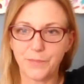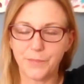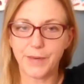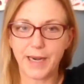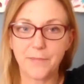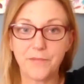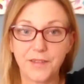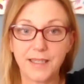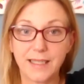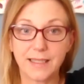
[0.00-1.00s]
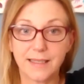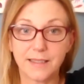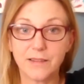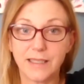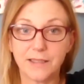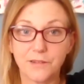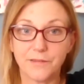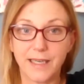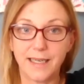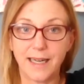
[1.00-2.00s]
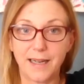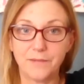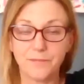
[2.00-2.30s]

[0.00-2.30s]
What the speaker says: But I'm feeling a little guilt right now.